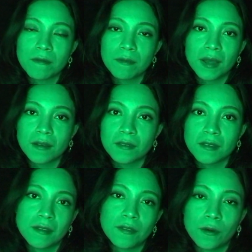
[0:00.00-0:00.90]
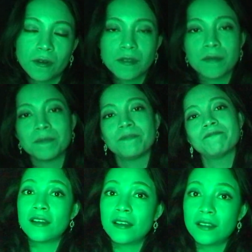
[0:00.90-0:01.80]
back in the north.
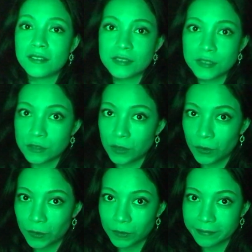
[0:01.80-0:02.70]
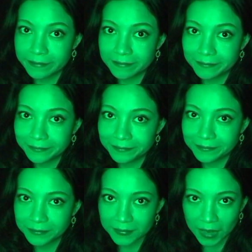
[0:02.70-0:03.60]
So,
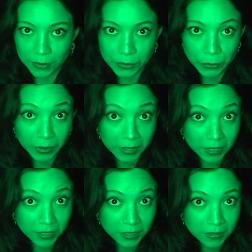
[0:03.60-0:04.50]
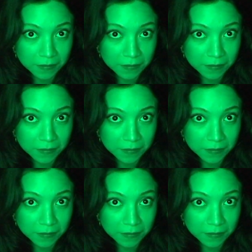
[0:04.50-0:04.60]
are you ready?